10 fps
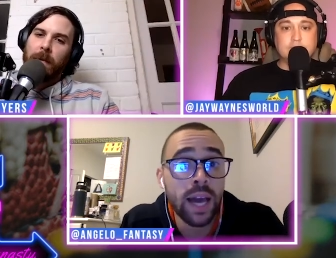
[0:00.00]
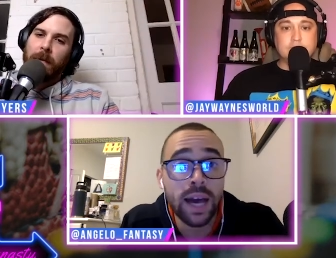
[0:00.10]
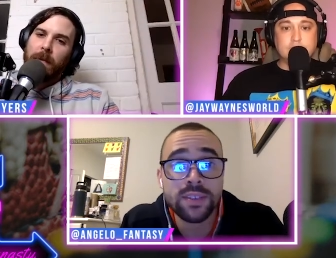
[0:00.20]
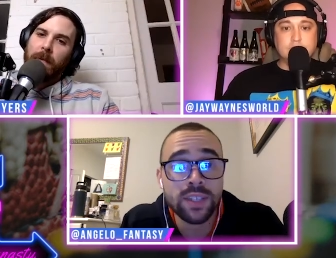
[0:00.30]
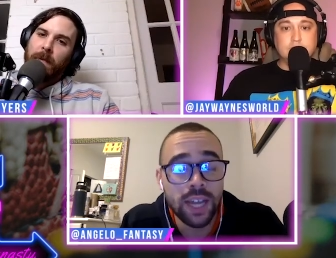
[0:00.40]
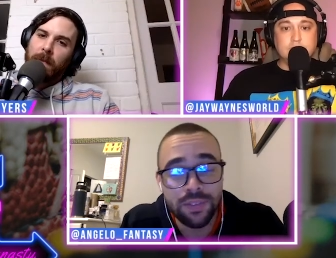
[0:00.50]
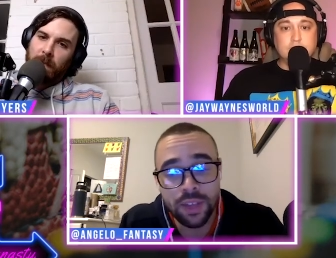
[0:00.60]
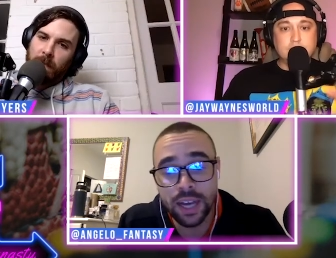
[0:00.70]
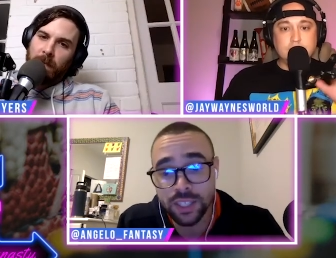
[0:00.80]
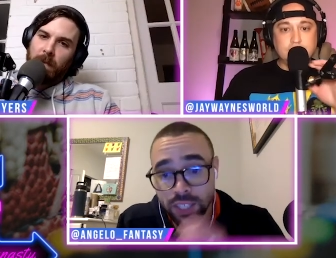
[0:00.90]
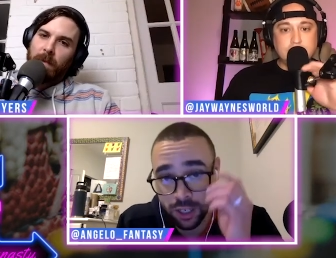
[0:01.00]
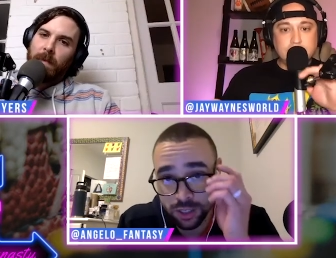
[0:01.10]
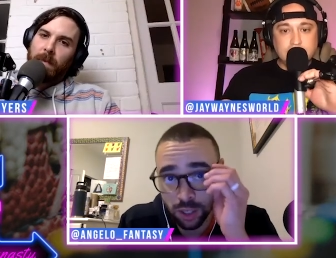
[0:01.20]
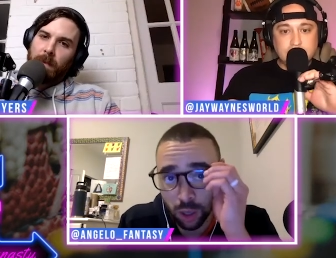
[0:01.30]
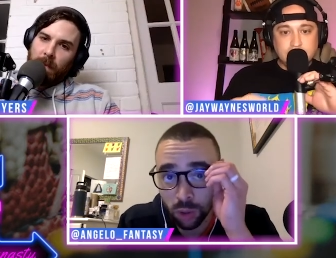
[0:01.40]
Speaker 1: Yeah, that's it. Najee
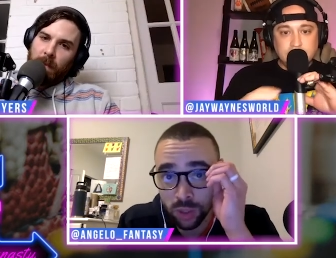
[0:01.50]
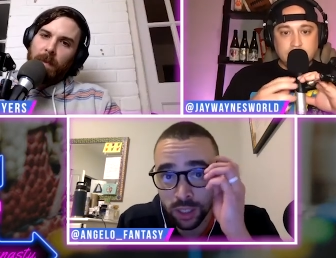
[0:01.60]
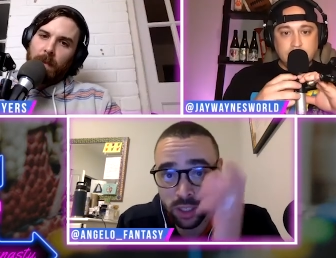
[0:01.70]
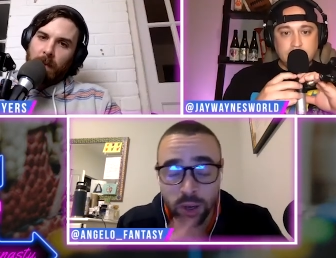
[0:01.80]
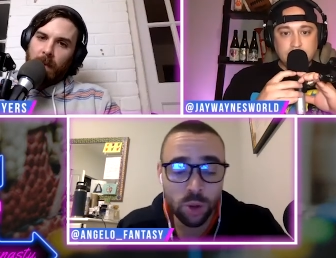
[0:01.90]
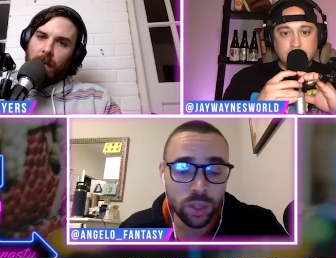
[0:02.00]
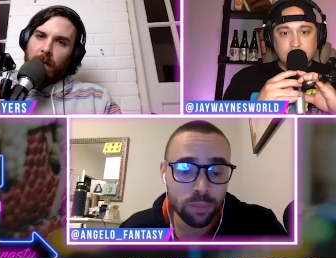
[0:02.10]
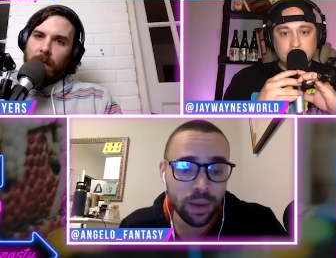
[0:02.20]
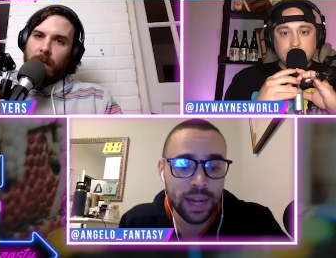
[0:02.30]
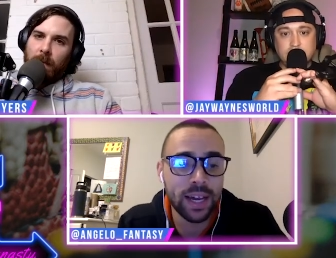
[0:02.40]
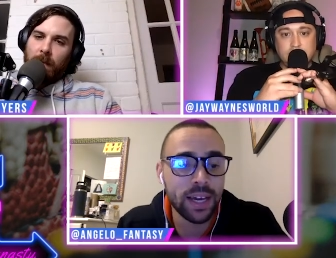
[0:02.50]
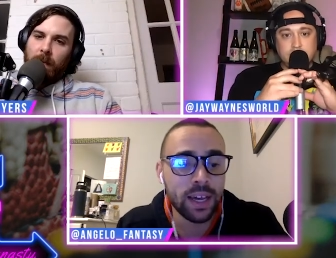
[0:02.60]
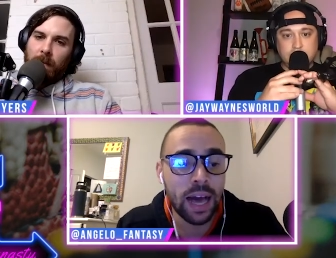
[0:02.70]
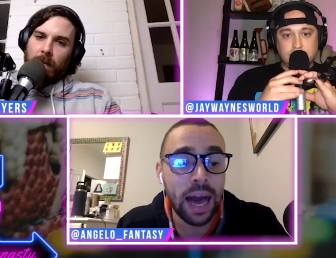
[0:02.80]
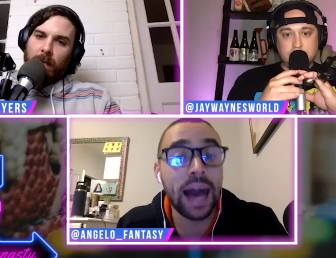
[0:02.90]
Harris is the only only back
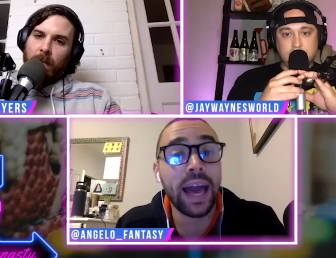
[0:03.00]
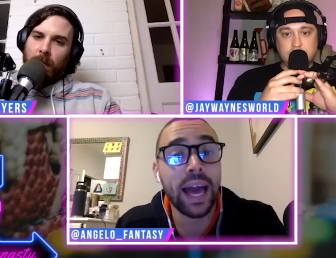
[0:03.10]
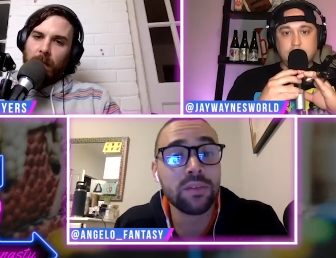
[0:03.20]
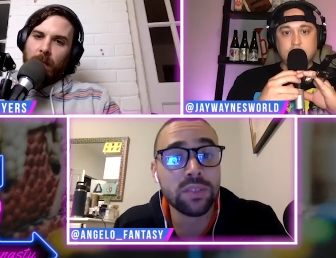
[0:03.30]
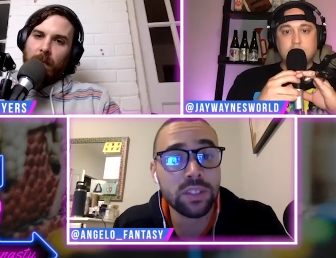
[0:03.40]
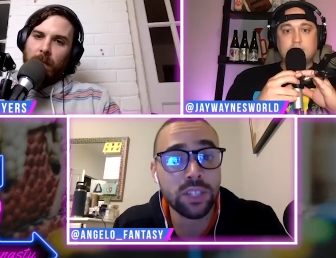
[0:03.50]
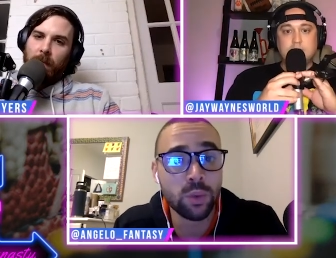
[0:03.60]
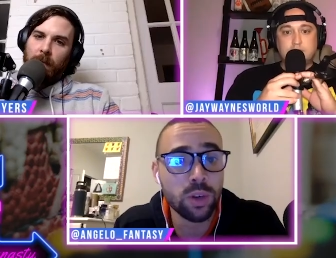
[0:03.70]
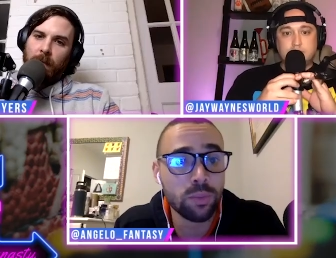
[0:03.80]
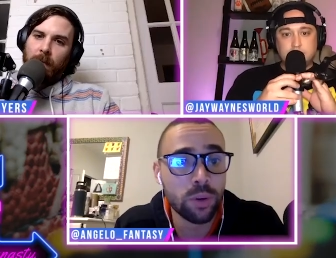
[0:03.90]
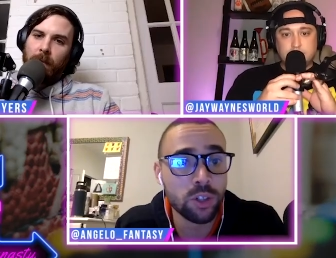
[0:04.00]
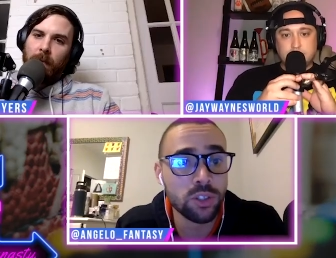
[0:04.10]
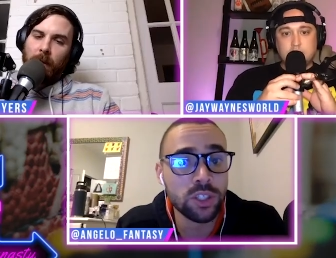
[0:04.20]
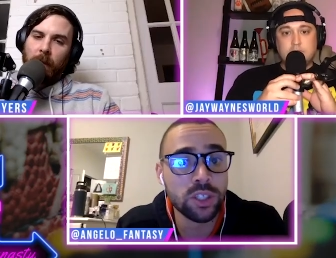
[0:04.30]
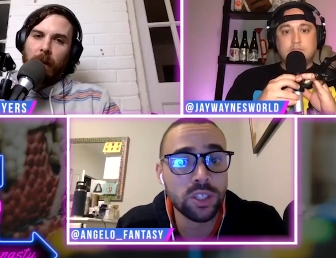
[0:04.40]
I I have in tier one
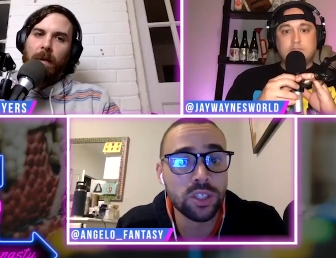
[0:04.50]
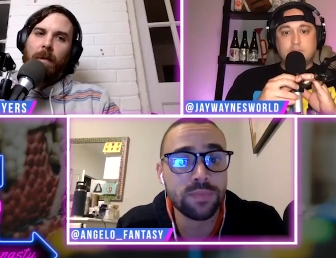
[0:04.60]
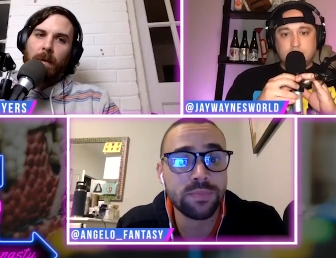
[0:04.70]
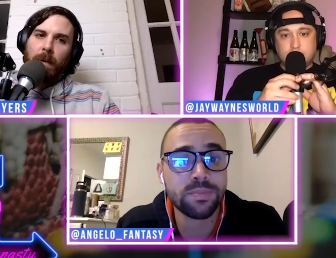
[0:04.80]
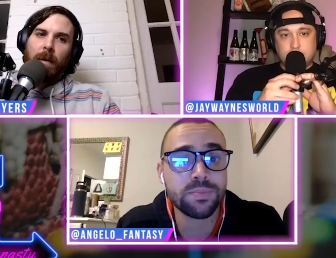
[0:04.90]
personally okay. this year.